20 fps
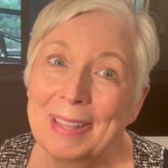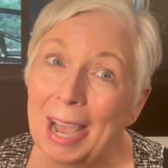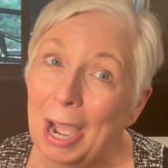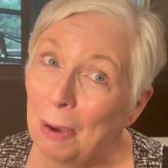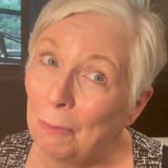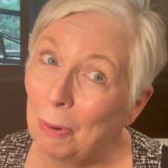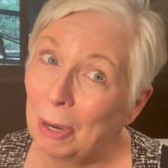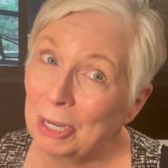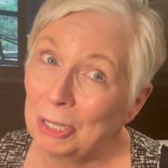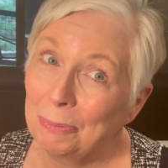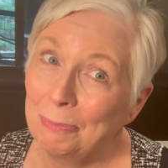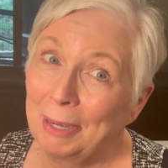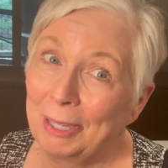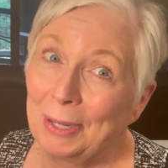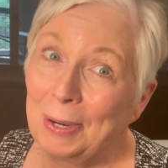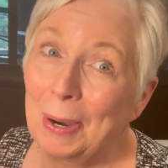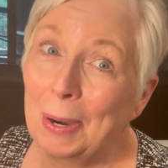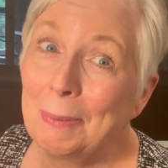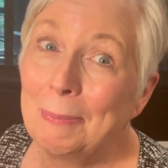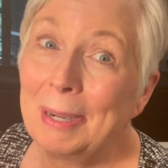I wash my
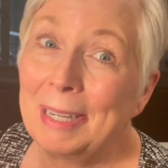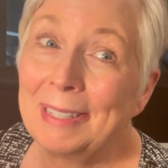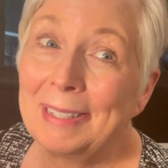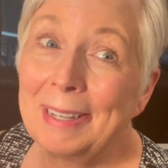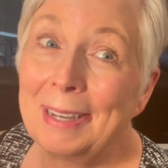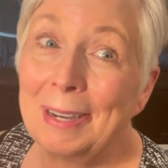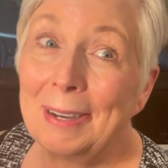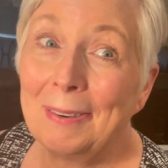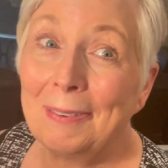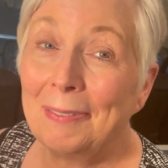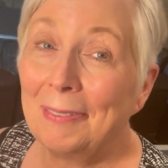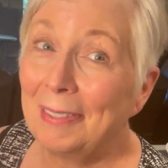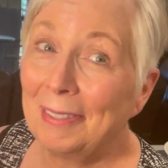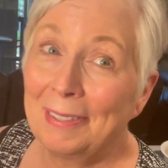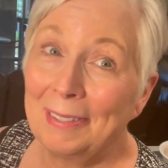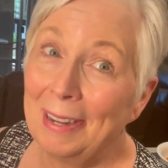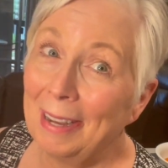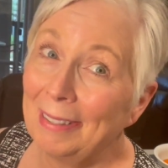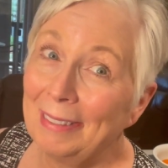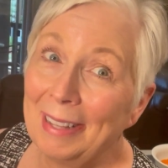car myself.
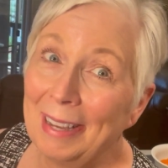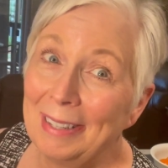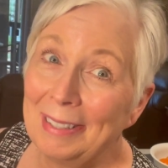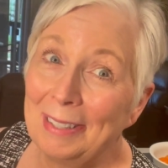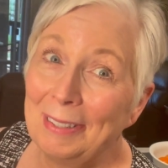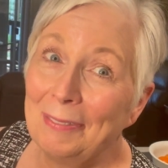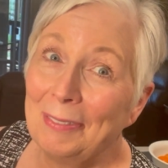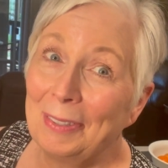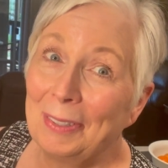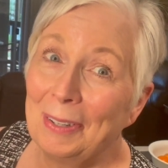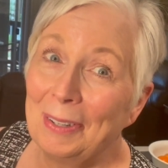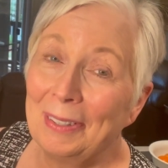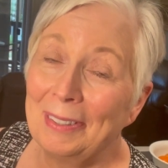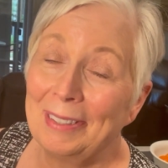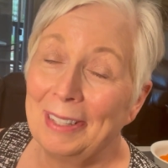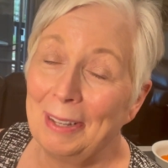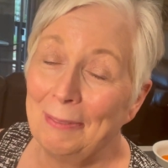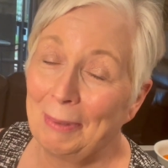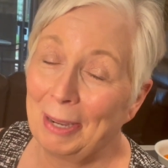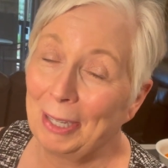It's not that
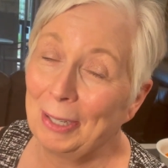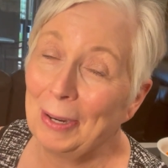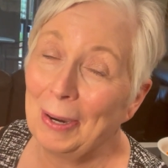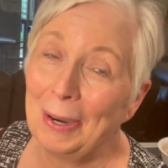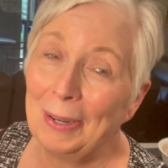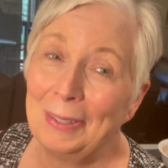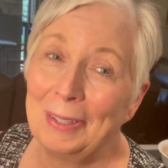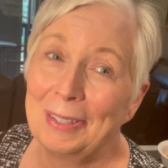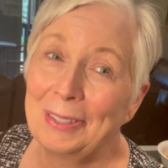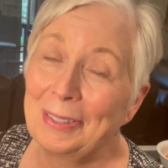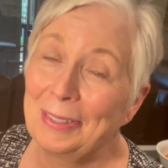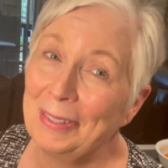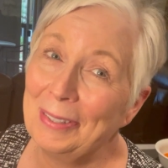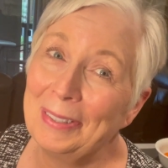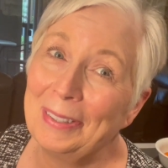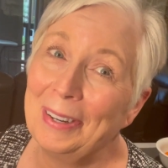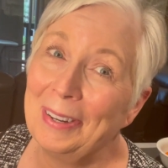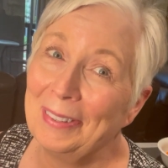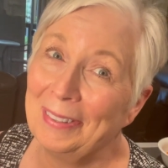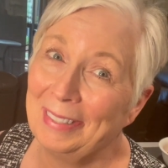difficult, and my car looks
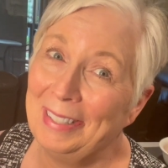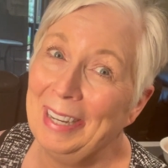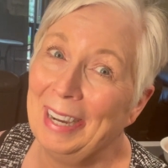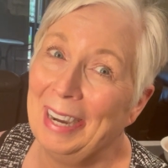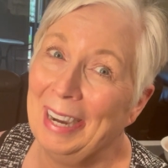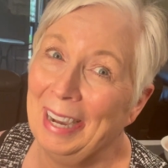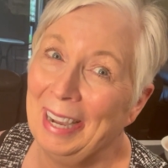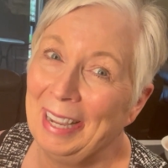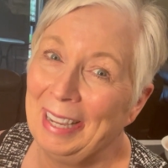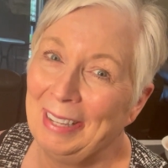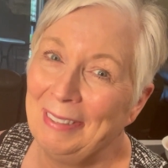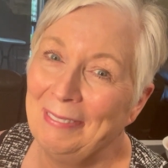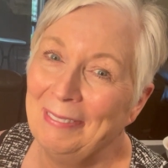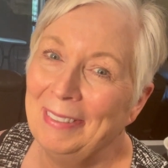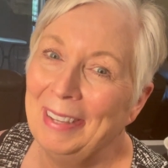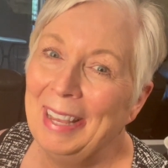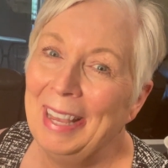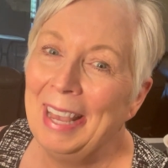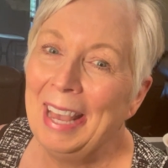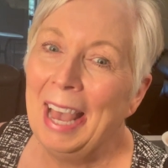good all the time.
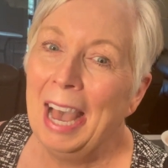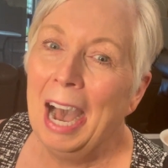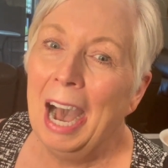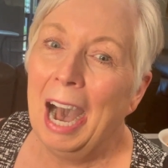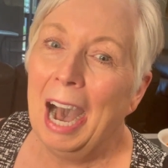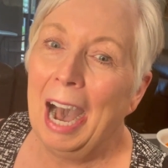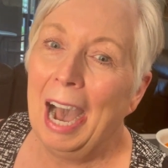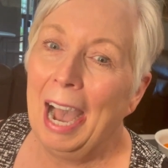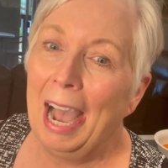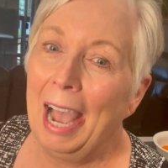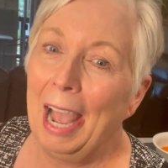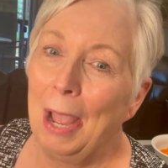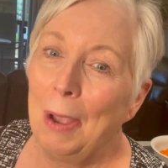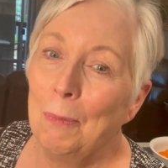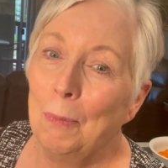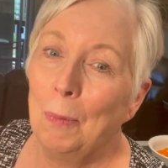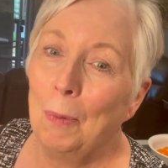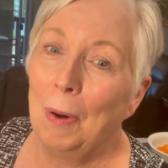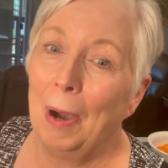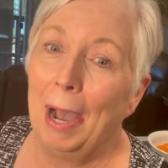
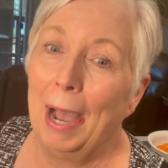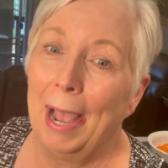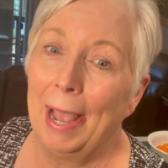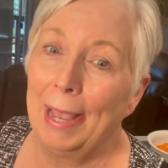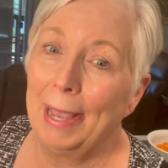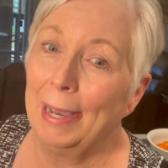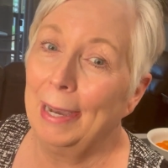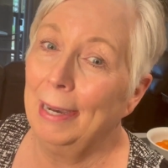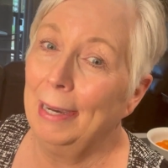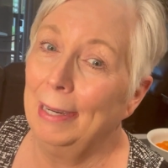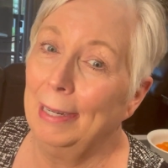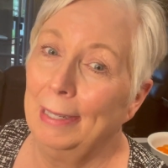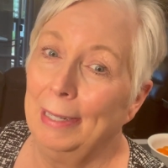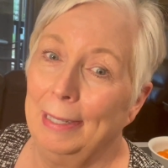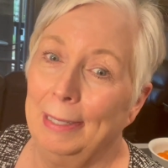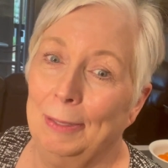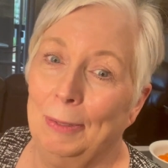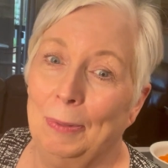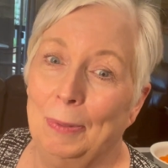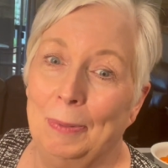
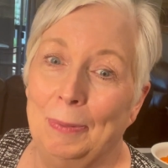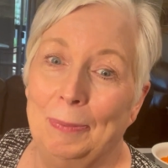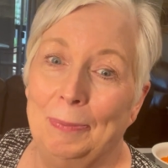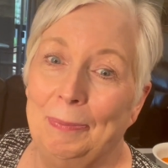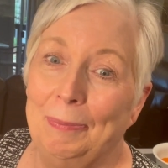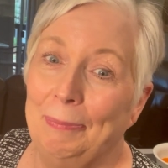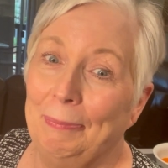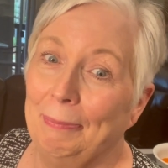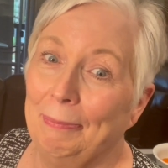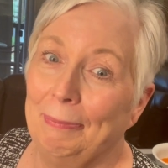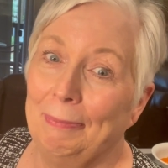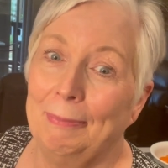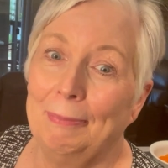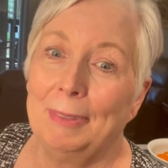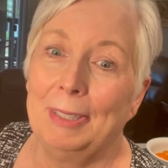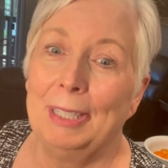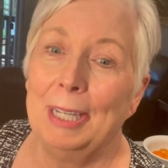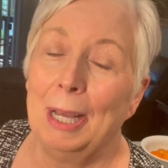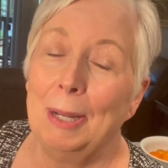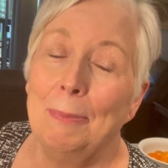I
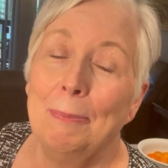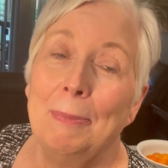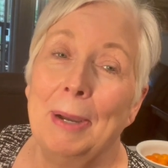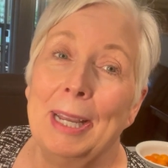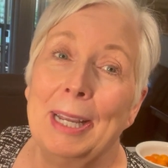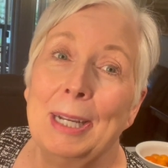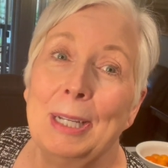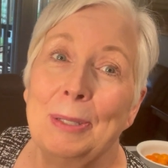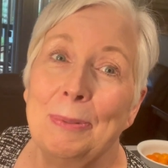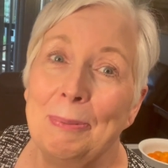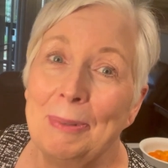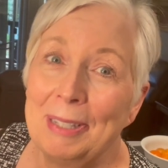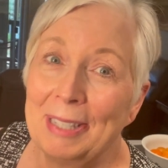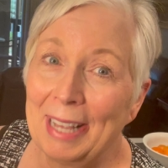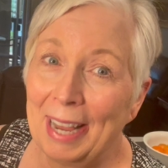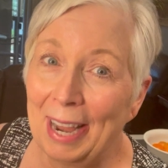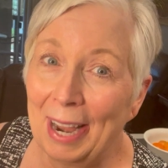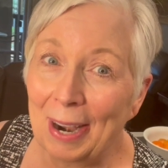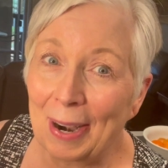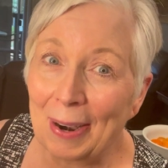cut my husband's
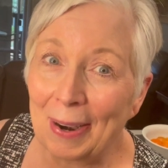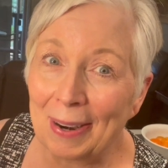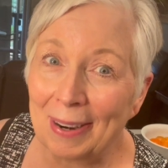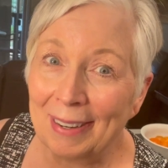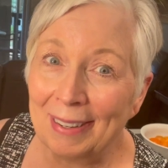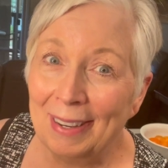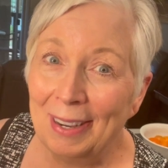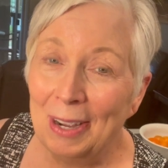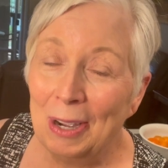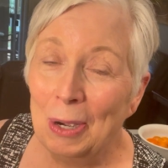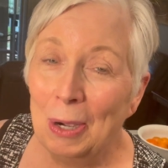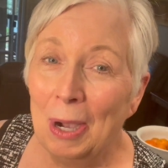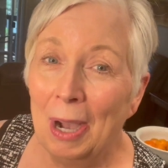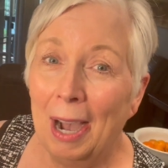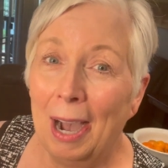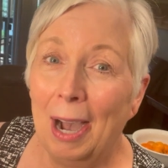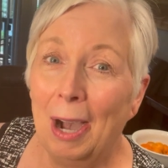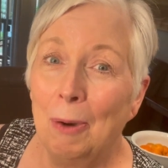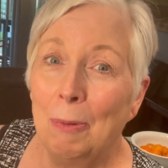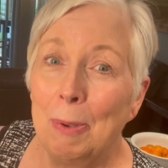hair.
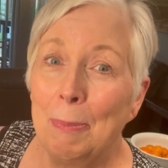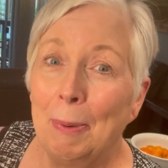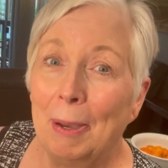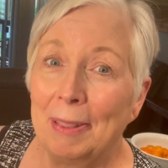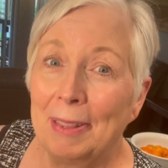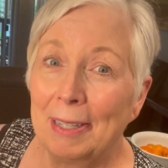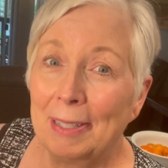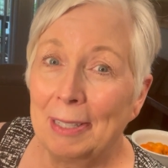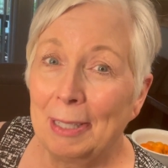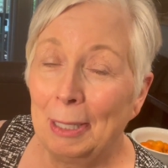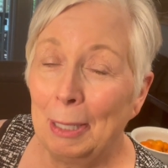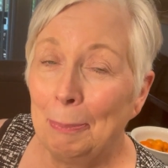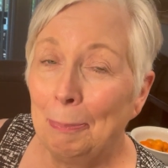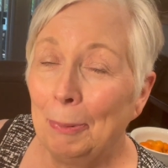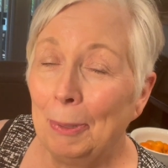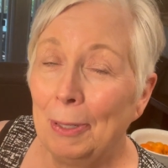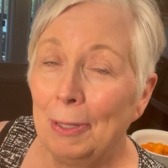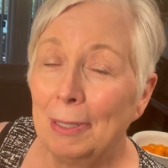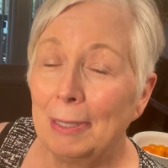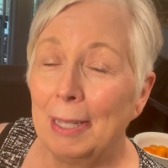We bought these
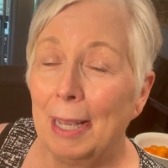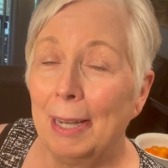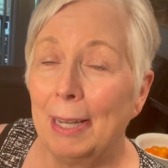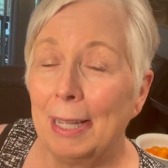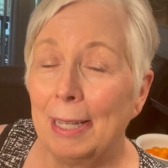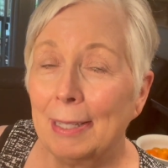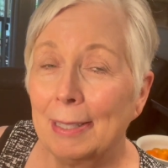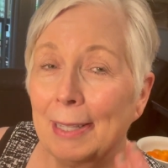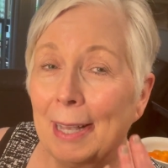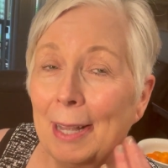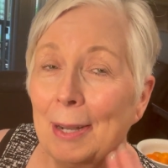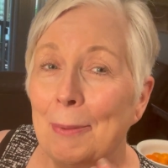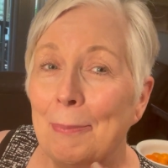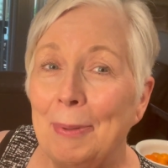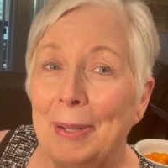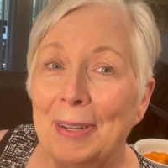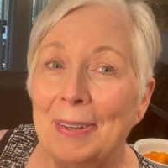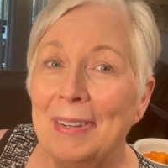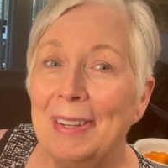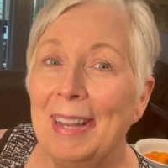clippers, and he's got a
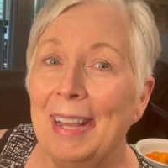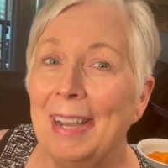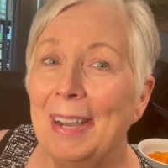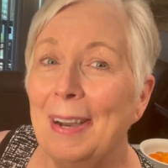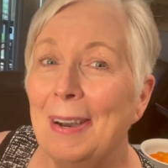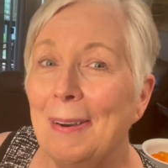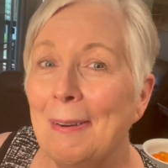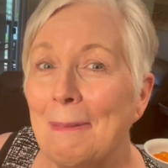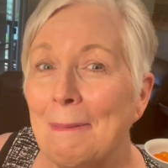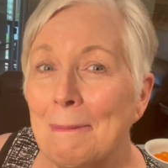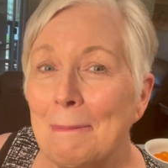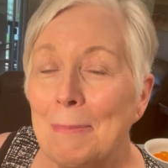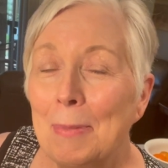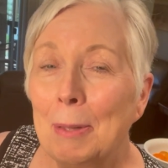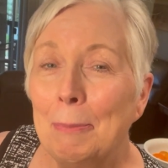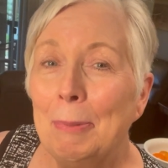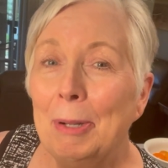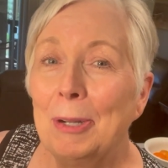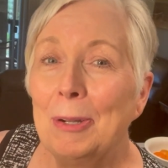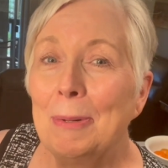beard now,
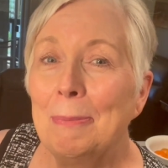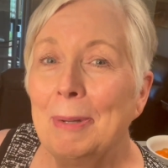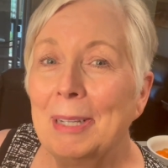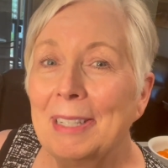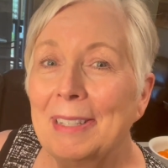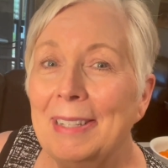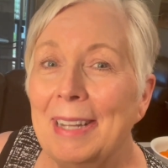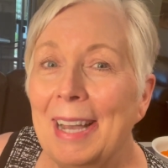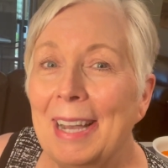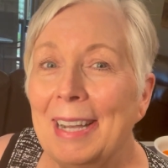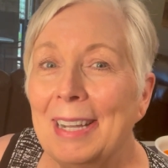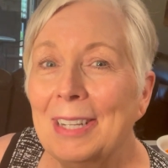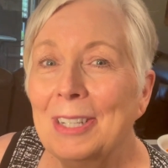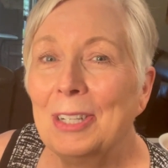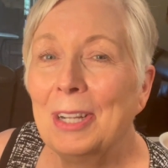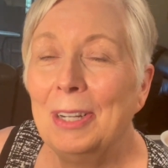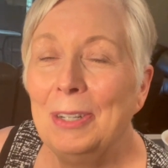beard and mustache.